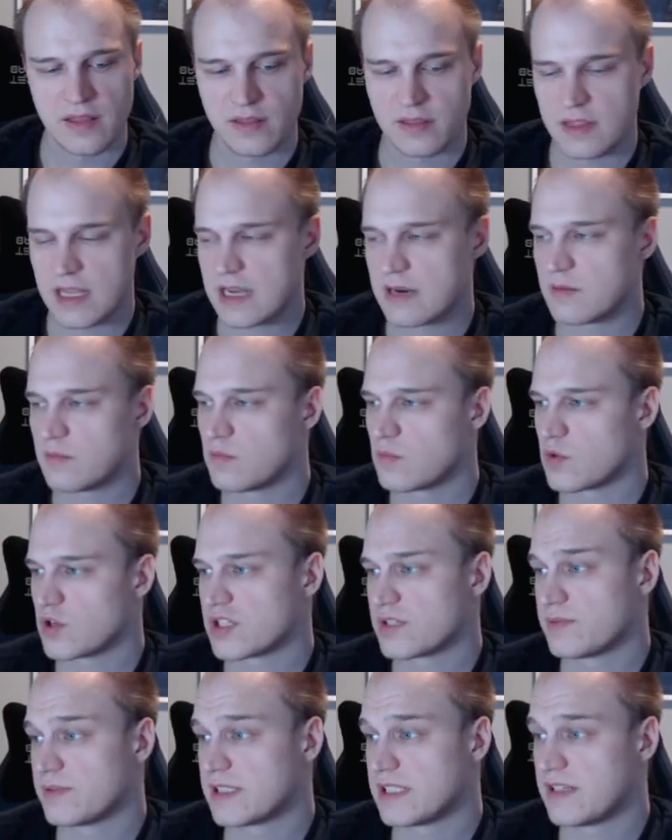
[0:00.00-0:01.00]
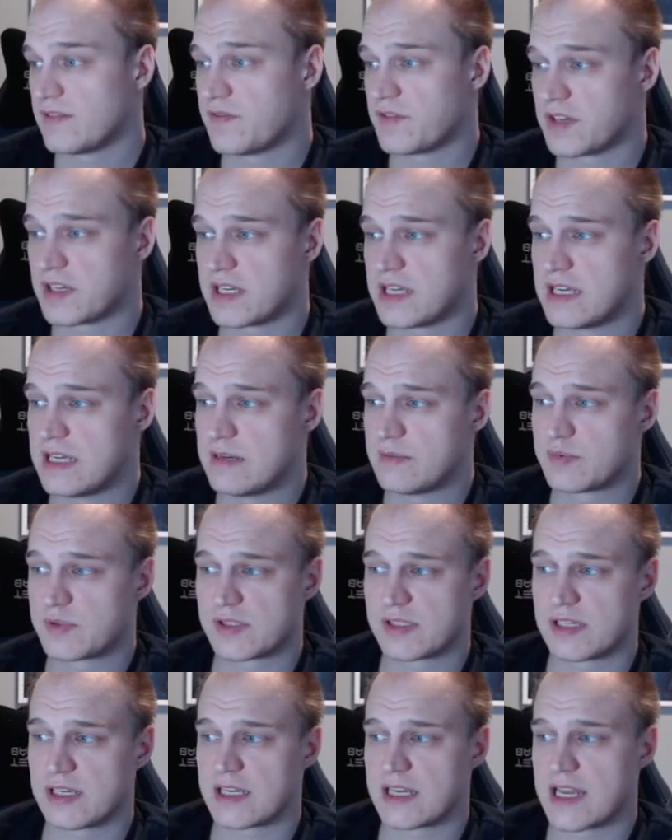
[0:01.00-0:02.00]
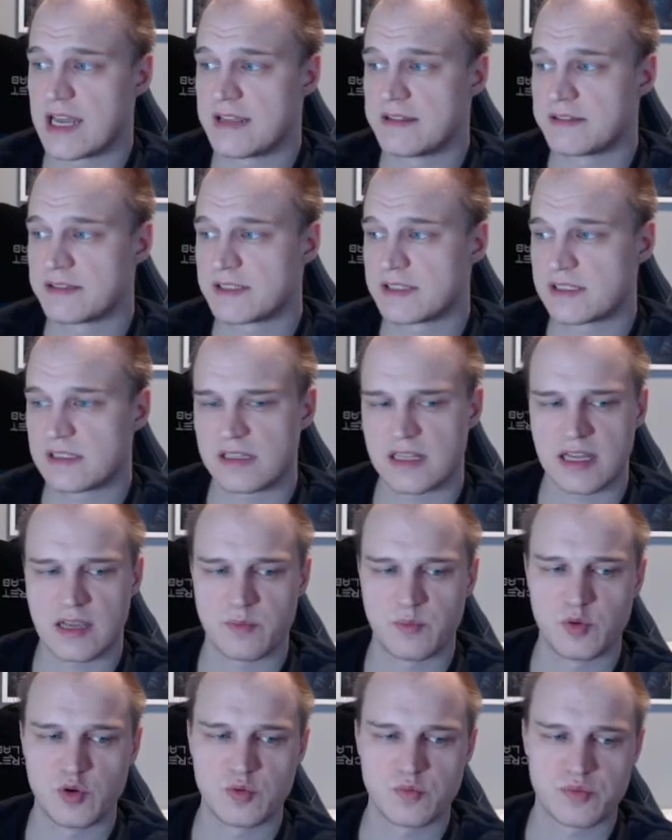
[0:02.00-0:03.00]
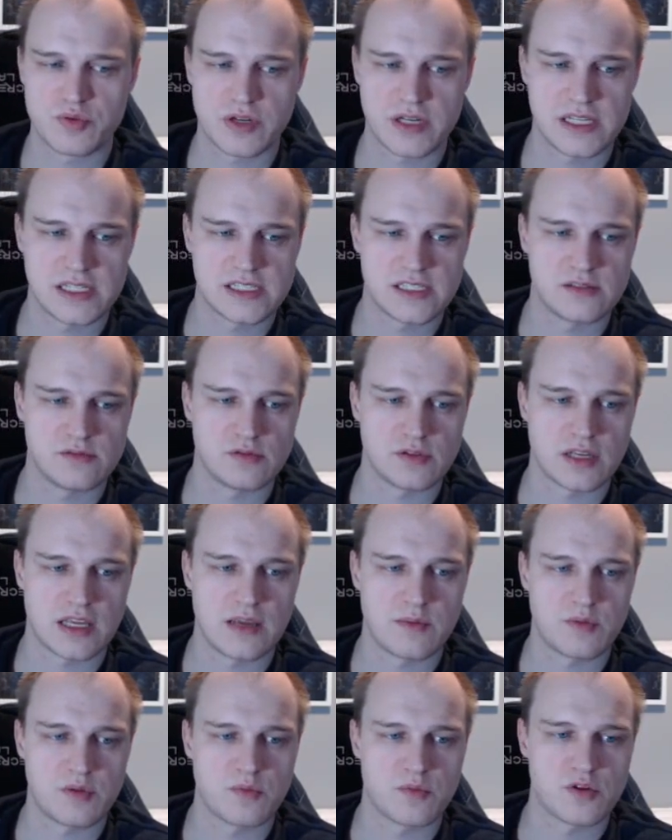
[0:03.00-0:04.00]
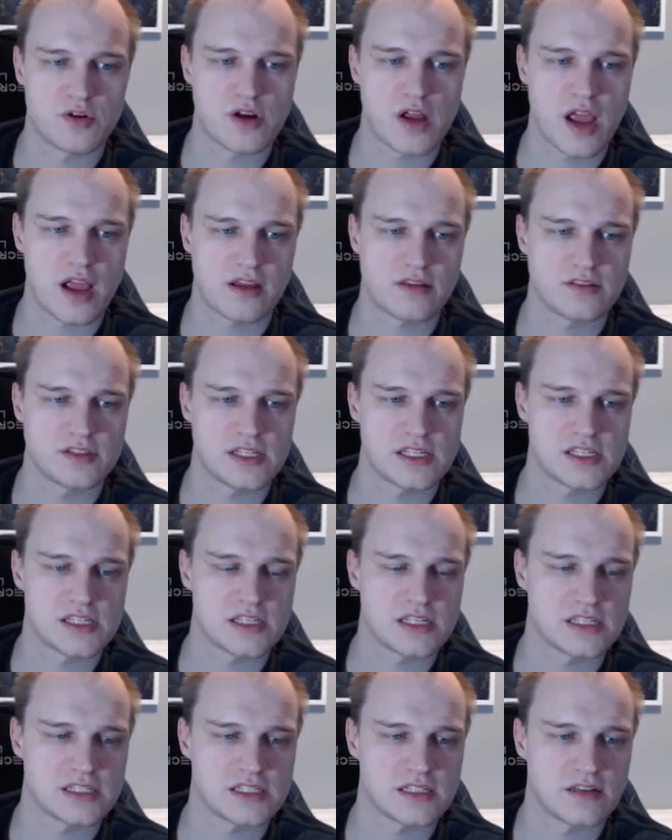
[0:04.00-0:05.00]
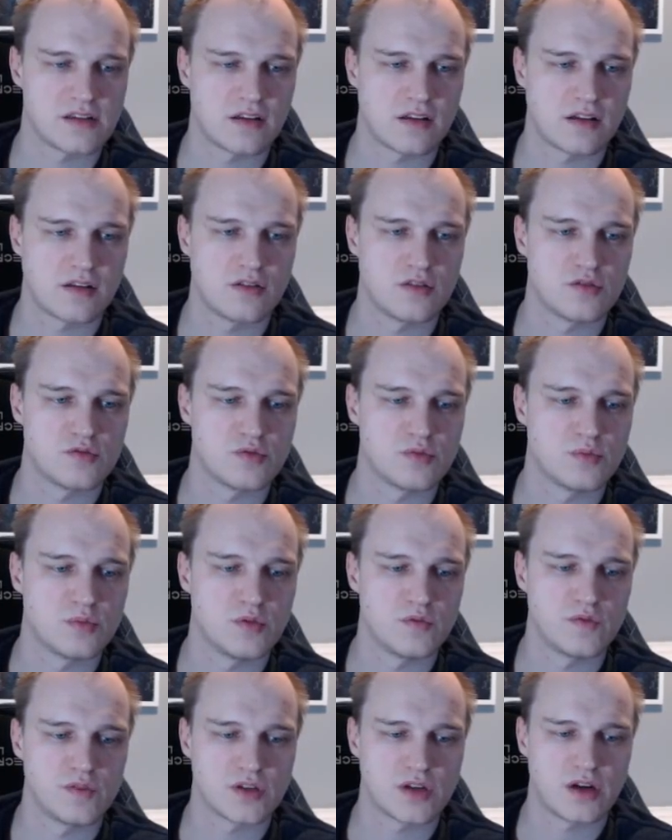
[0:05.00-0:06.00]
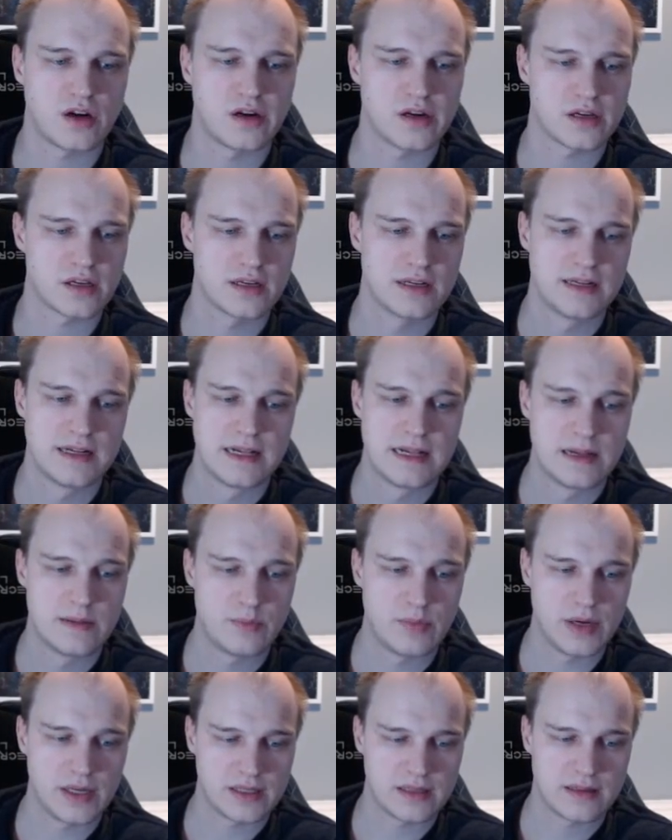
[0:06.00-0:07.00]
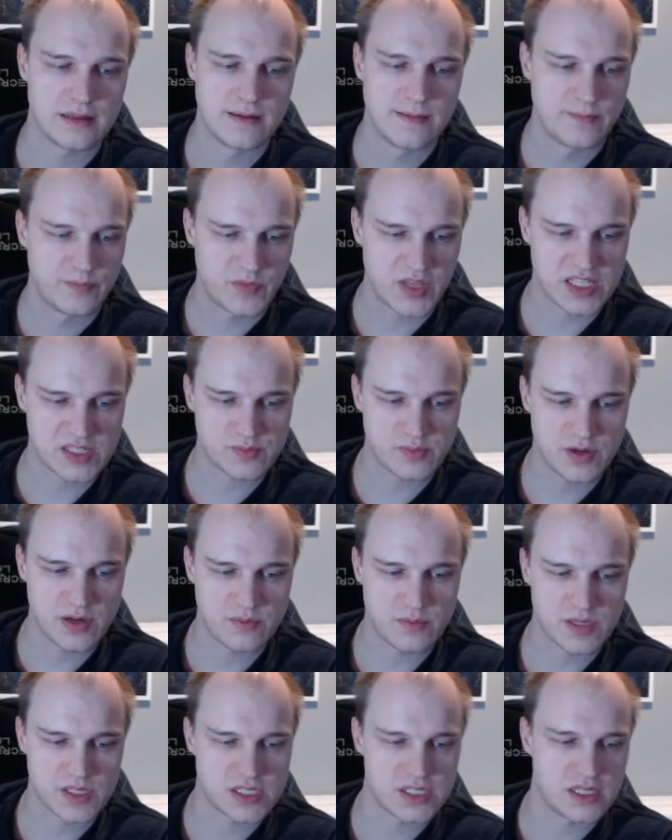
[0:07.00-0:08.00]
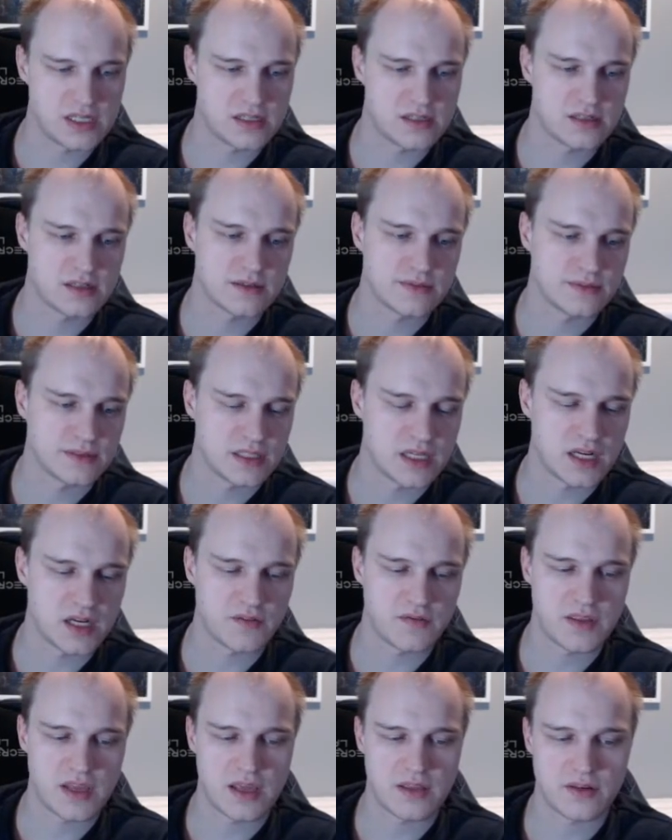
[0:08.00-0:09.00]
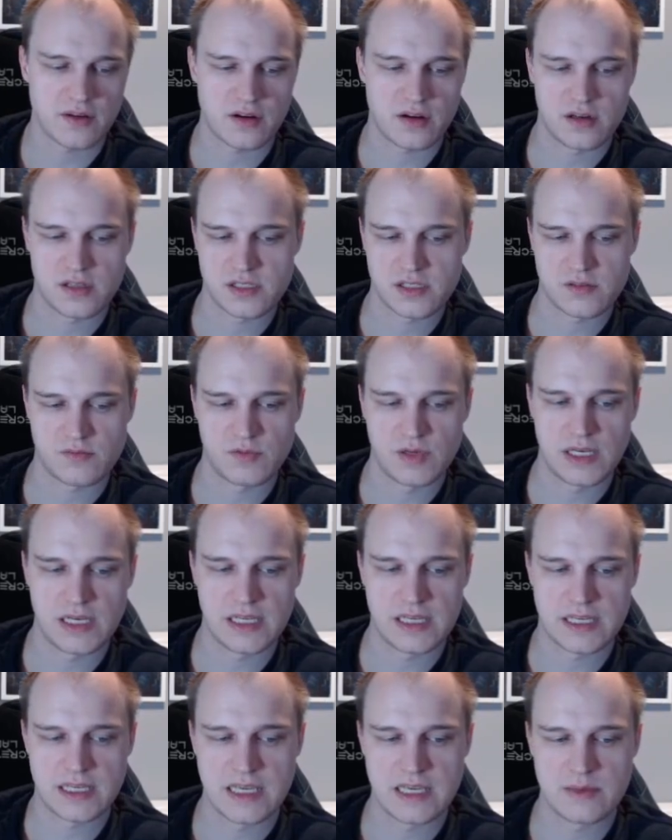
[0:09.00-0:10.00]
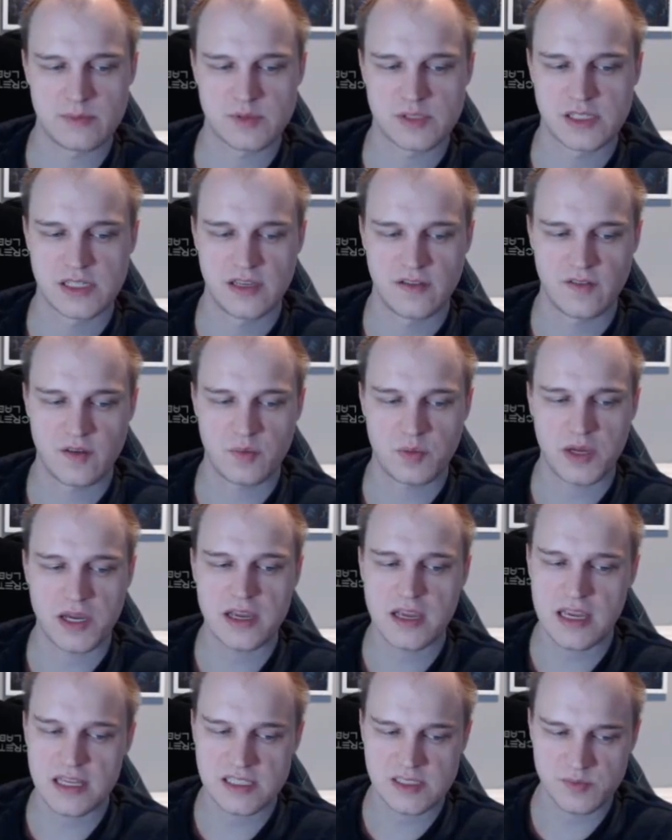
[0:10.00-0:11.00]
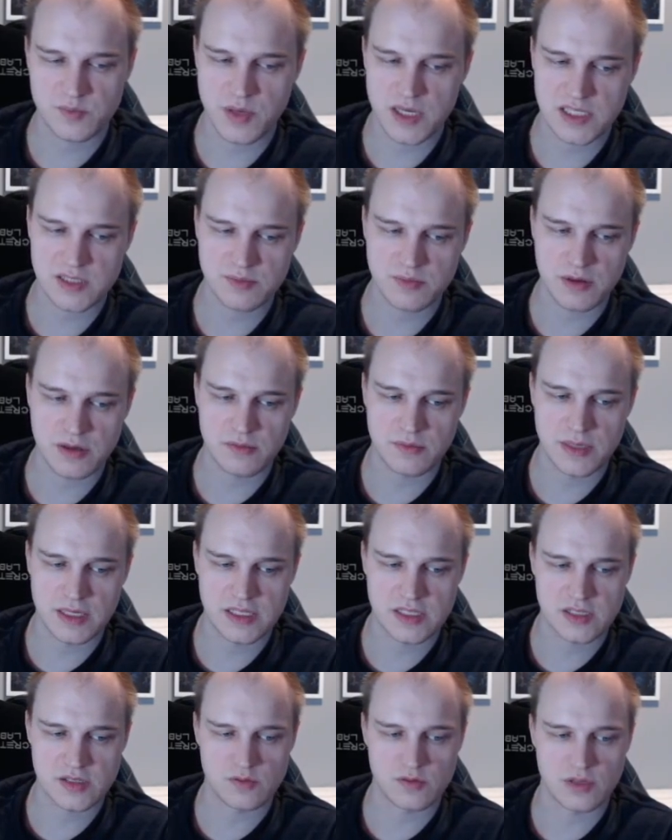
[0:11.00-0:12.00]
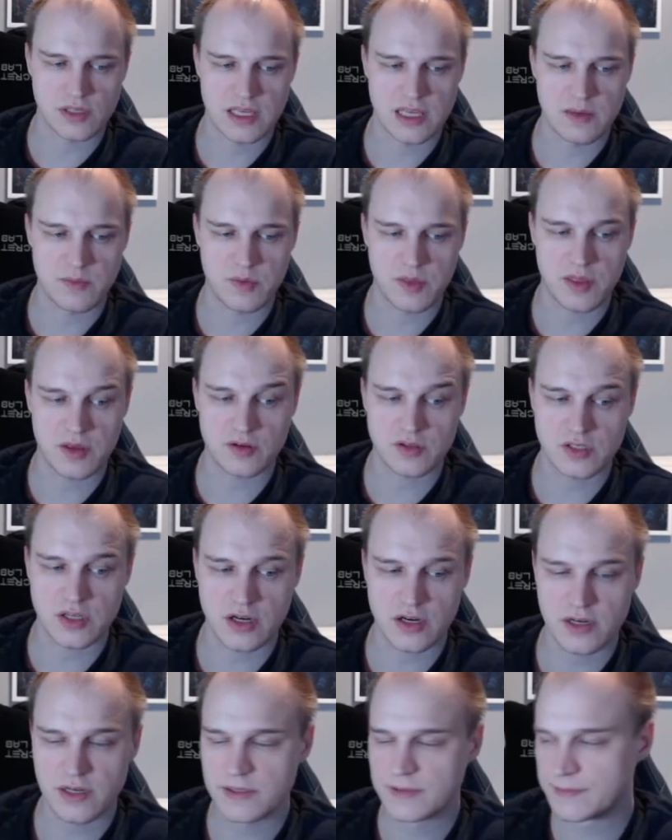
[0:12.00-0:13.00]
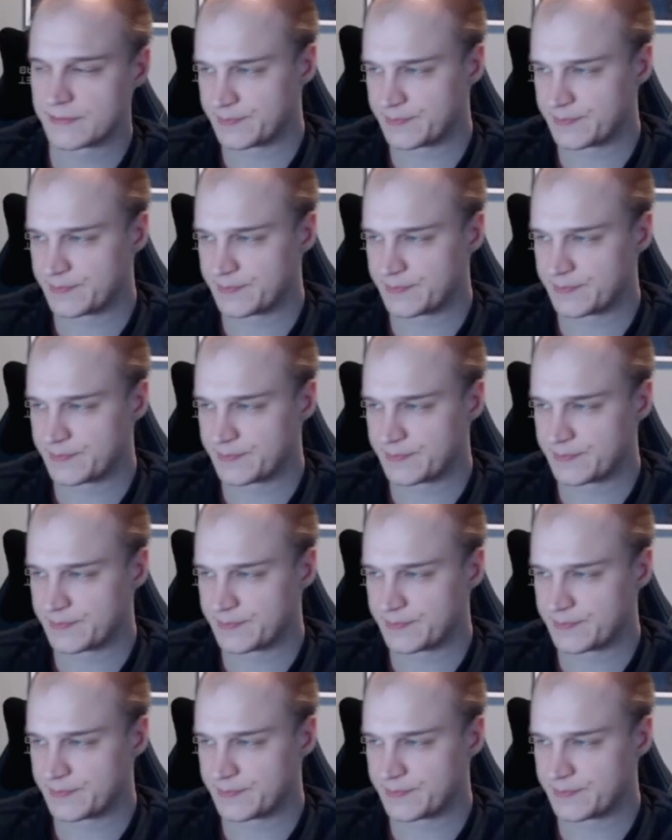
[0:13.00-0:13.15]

Then more specific keeps against like Boon Praise, you will keep the Murder Accusation. It's a good removal card, but that's pretty much it. None of the other cards are really keeps. If you play against Big Spell Mage, you will keep Theotar,